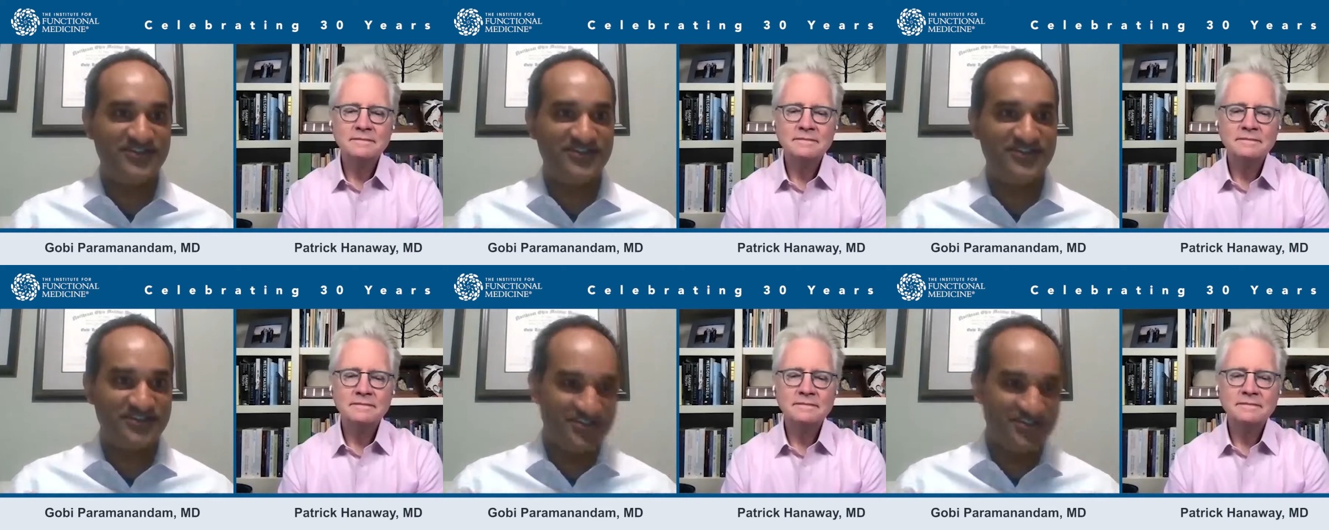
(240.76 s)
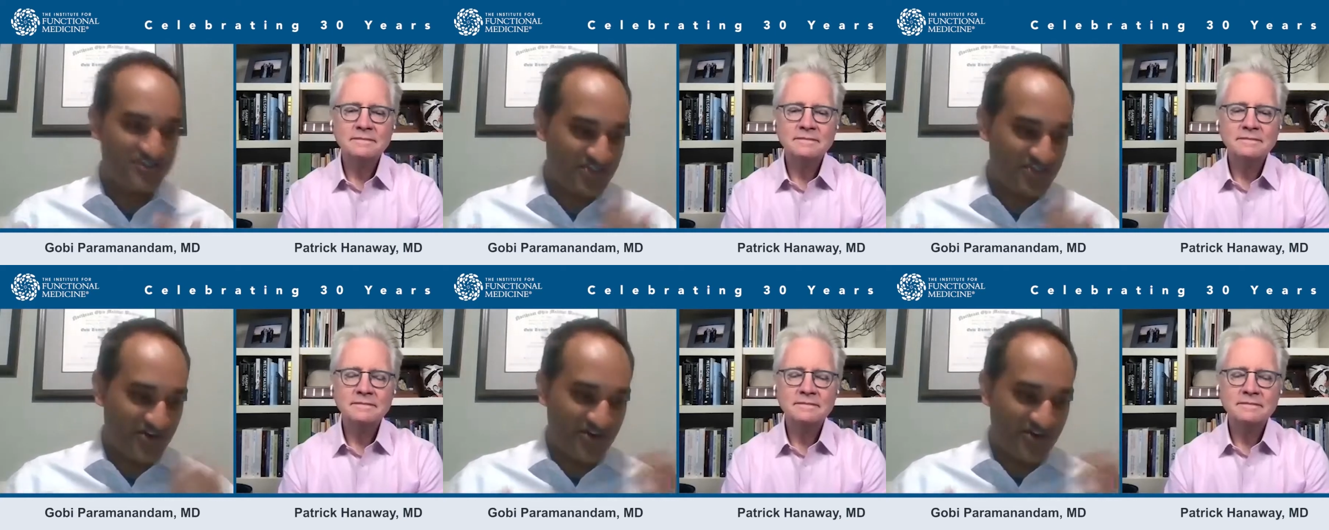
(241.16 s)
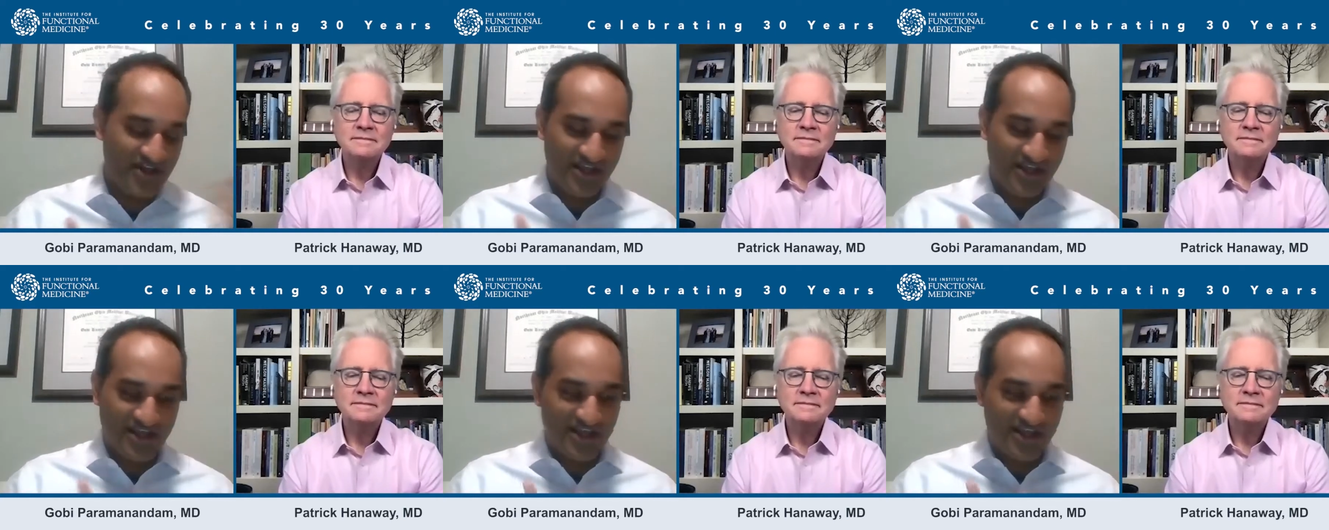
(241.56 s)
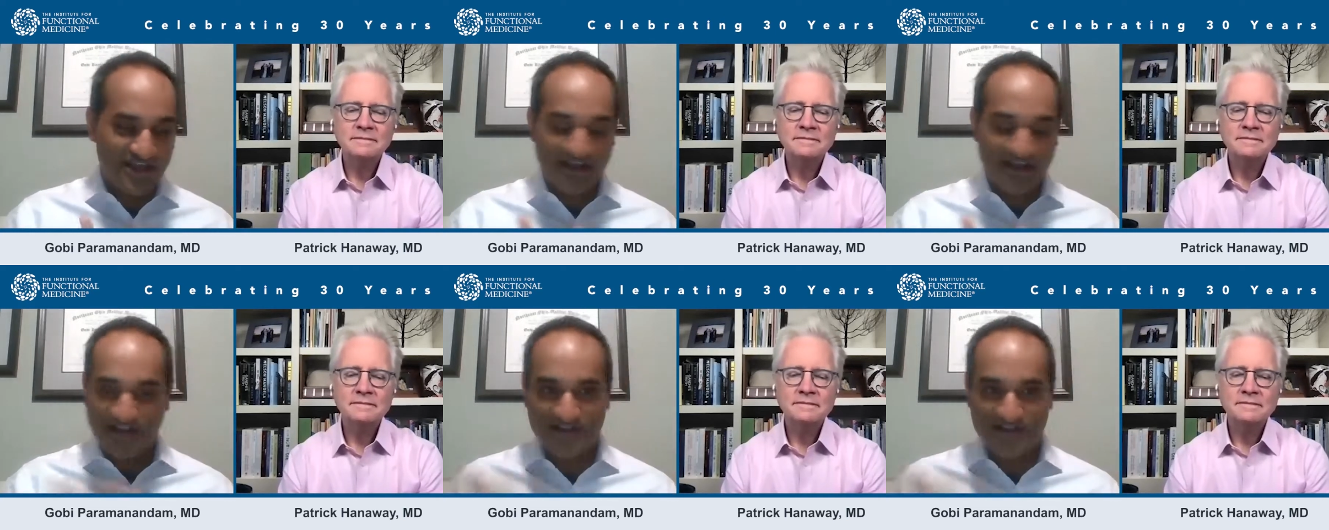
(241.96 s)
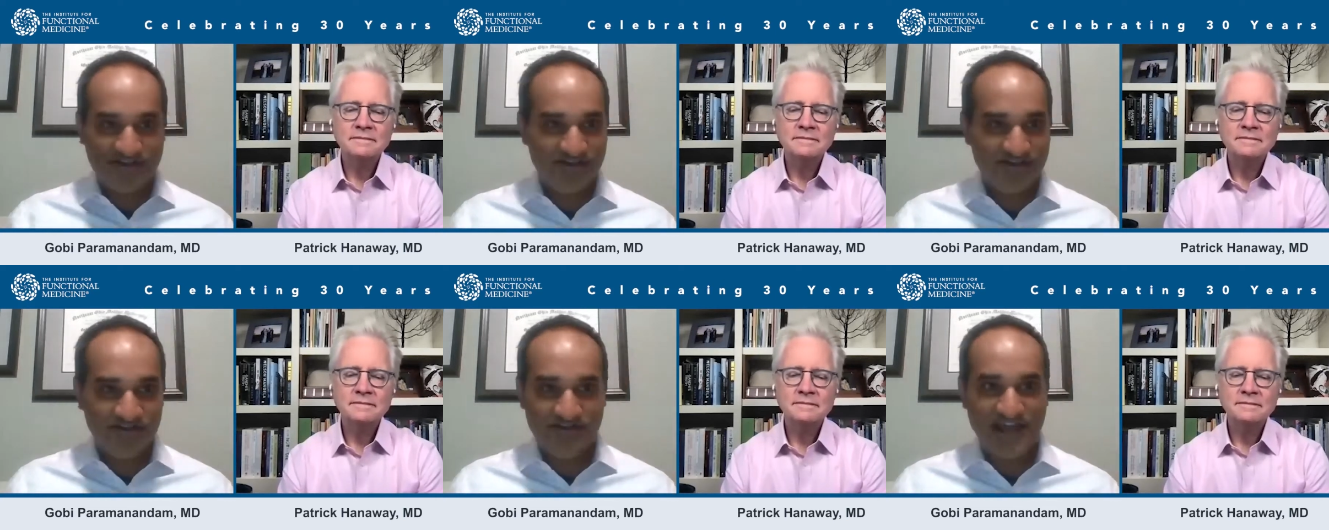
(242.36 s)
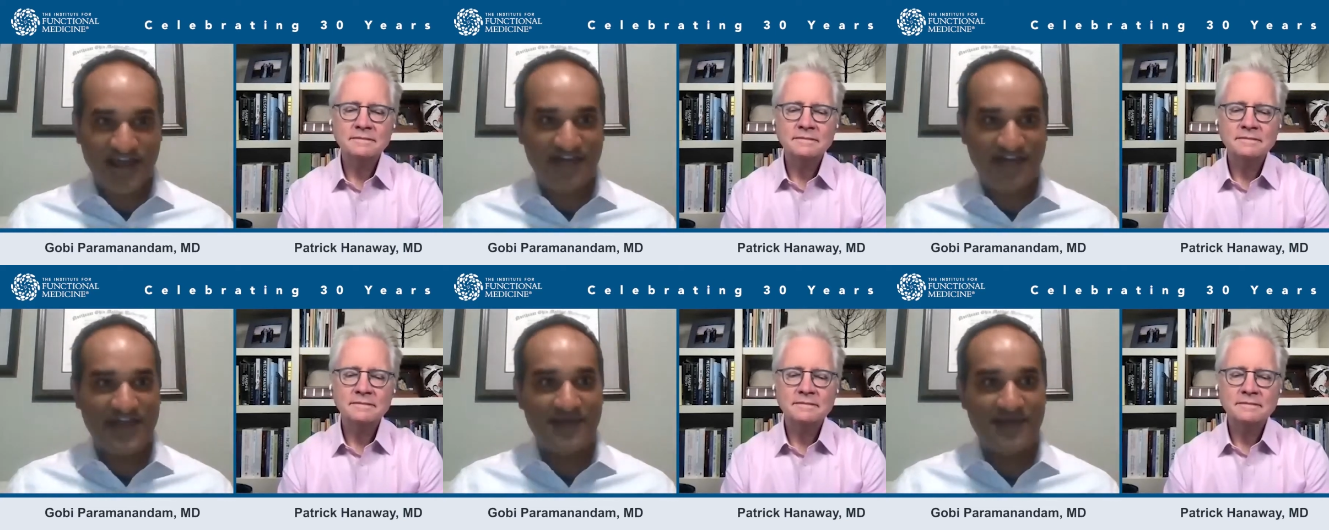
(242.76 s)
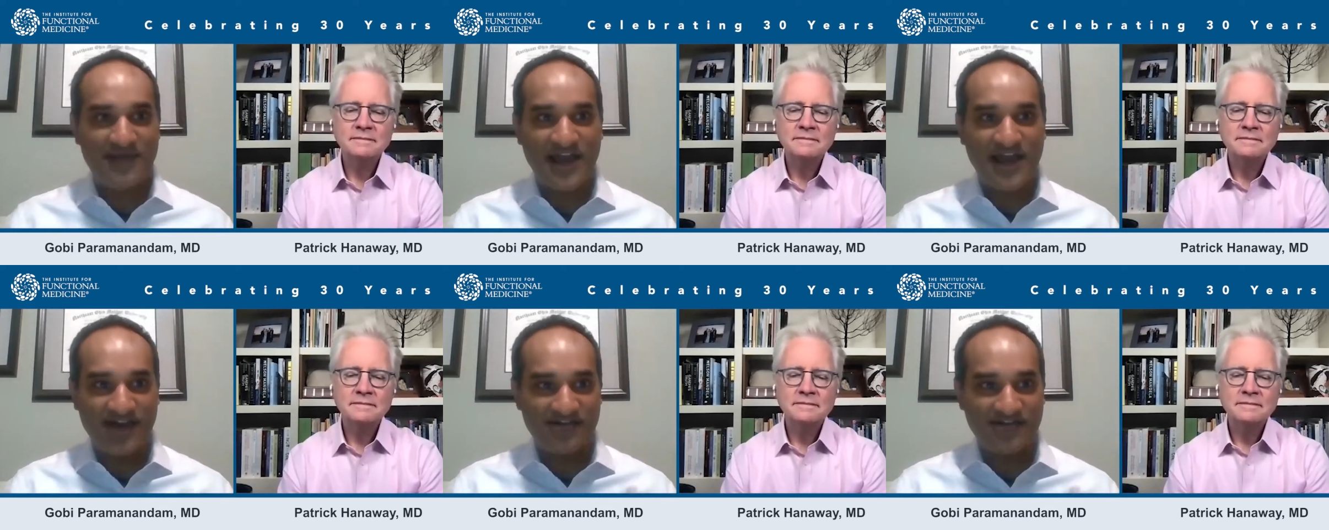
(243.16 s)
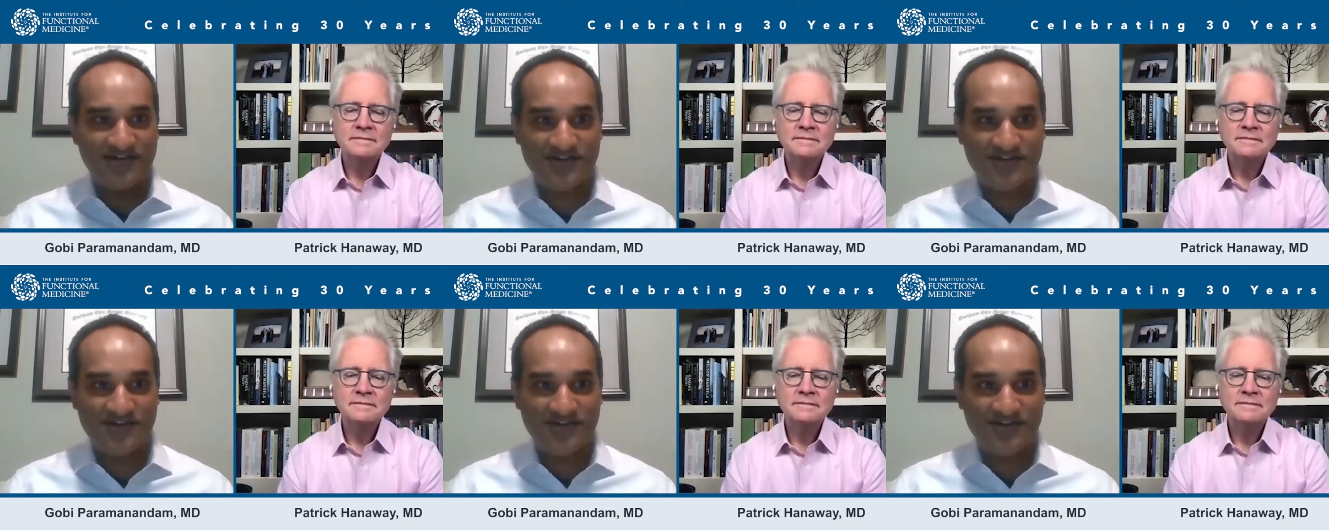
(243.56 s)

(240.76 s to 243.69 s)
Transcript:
Speaker 1: this, and so I continued down that path.